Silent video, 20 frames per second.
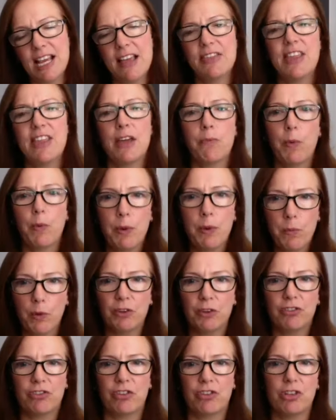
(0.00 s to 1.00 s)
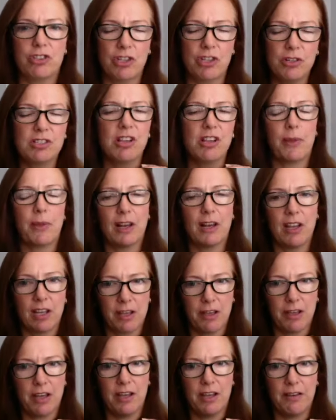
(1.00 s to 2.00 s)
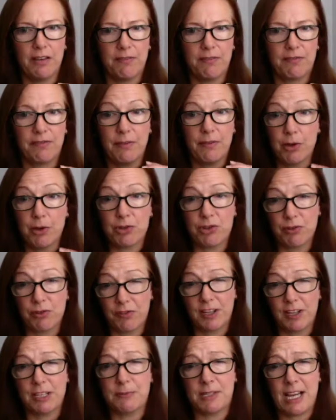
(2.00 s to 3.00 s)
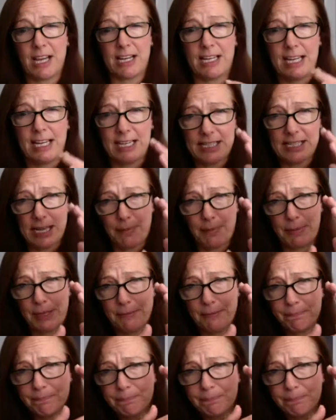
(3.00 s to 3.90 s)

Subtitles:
Then we want to do something like a emotional freedom technique, tapping,